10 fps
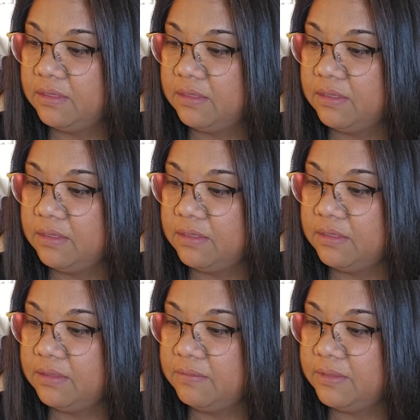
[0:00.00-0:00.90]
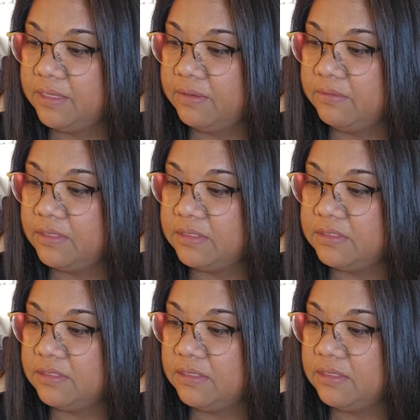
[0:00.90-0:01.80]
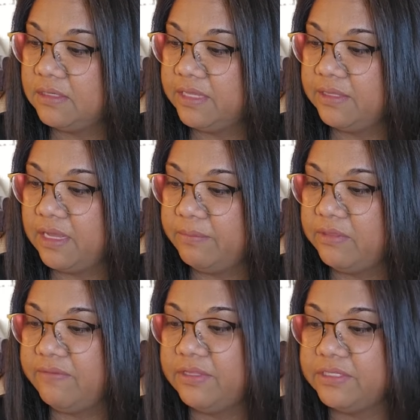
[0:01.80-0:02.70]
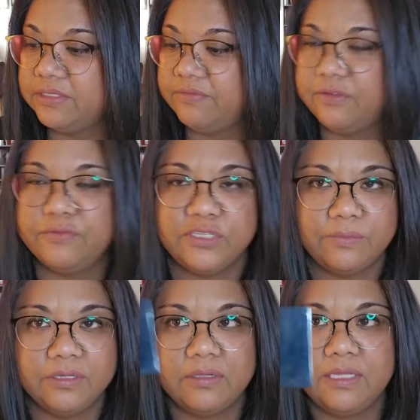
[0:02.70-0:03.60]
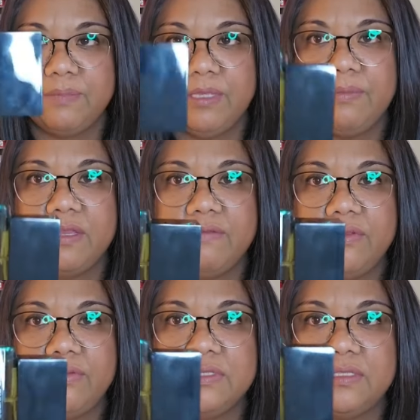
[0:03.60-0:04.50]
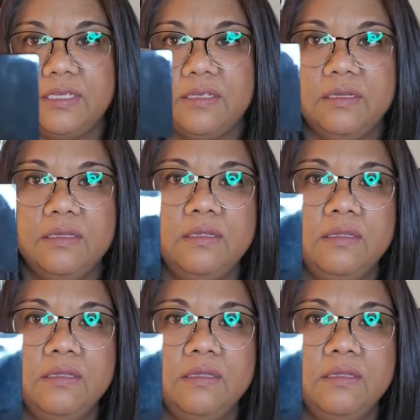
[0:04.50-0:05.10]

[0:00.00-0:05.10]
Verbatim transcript: Uh, I can't really see. I, I believe this is a 50 mil and maybe I've used like,